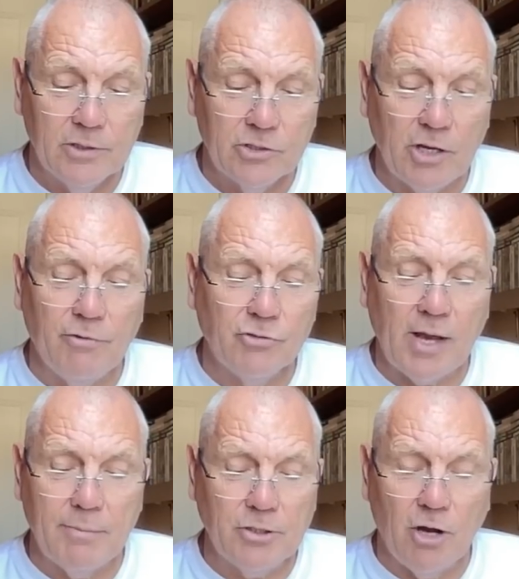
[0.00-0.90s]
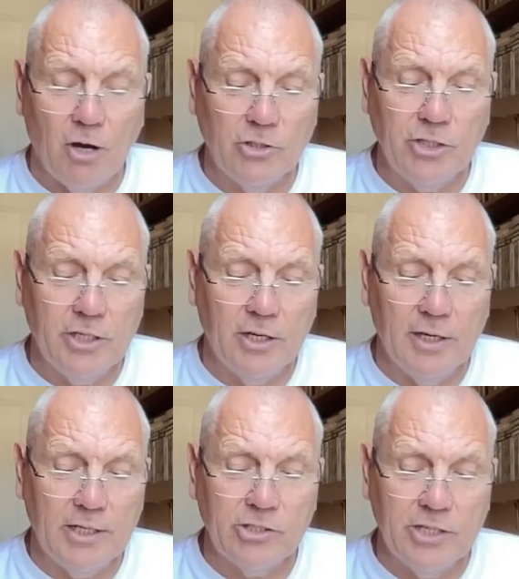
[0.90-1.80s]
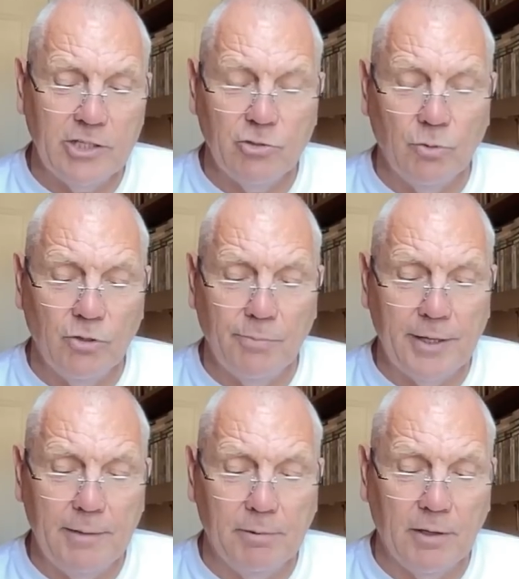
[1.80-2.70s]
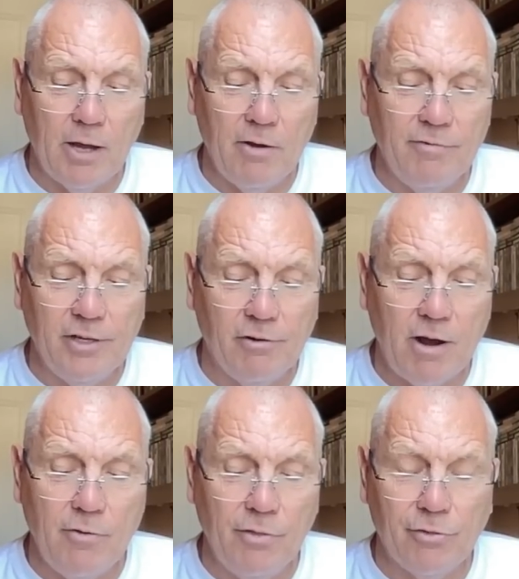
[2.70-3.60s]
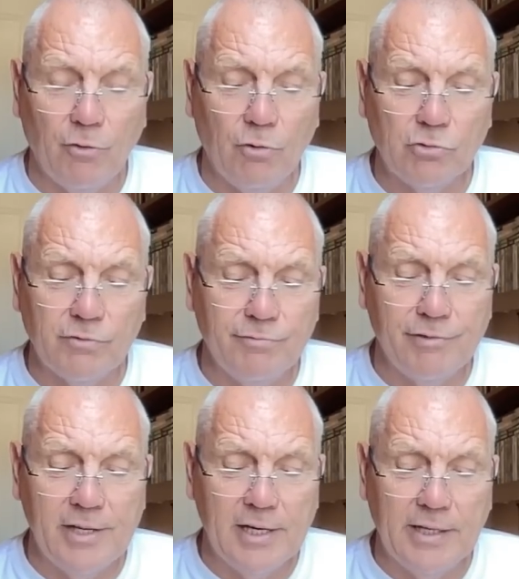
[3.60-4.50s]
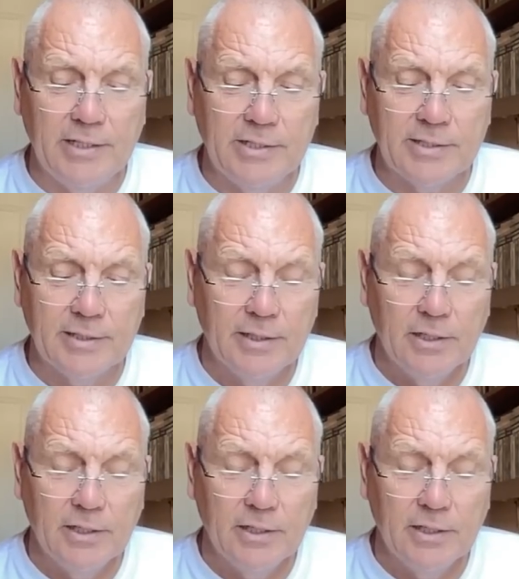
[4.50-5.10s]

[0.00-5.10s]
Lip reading: Self-sabotaging and listening to other people over your own thoughts and feelings